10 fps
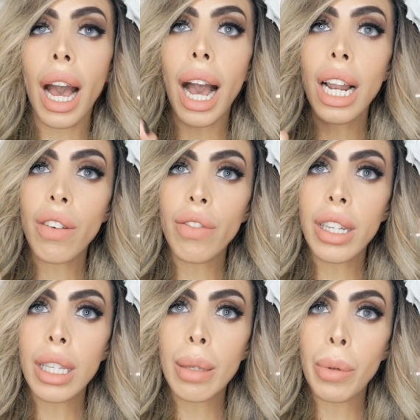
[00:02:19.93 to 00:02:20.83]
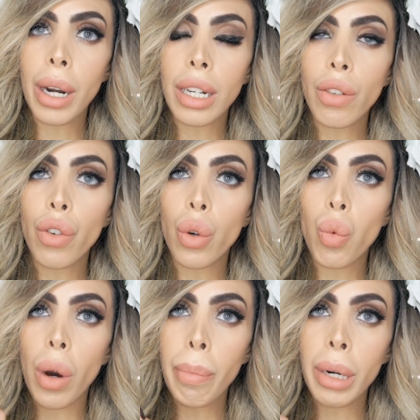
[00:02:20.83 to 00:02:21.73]
I love this brand for
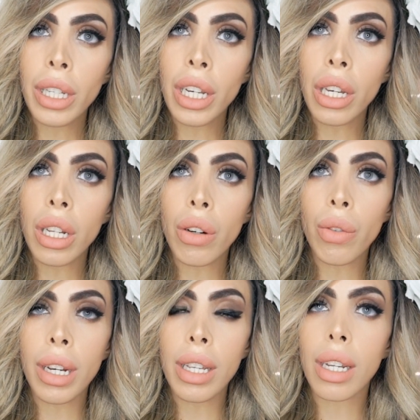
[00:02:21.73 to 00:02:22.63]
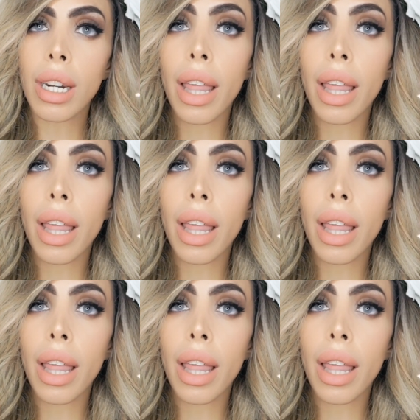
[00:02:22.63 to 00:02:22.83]
one particular reason,